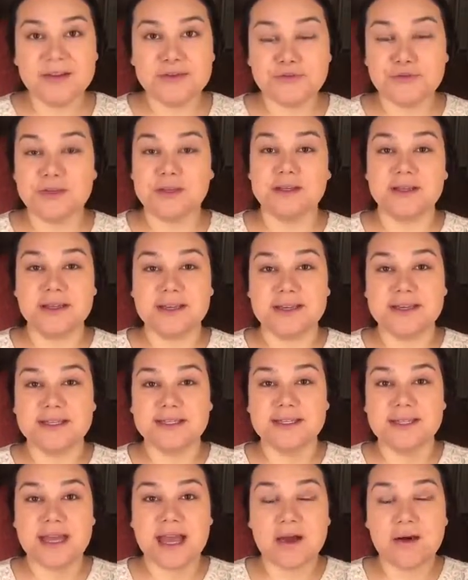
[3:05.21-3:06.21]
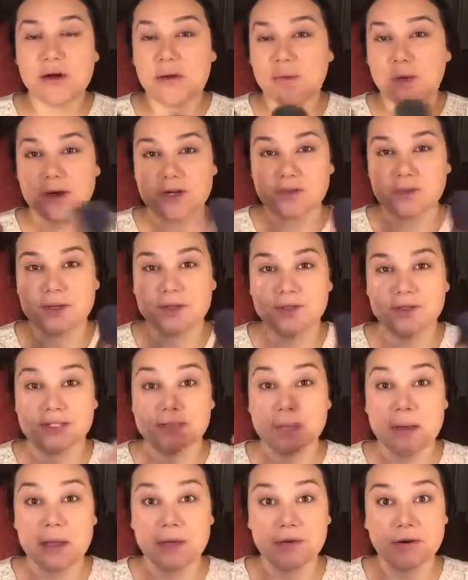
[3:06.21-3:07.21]
really is, and how it works with
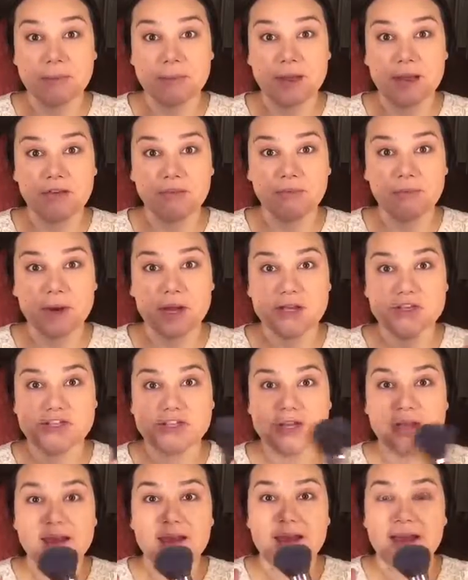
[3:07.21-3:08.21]
this powder puff brush.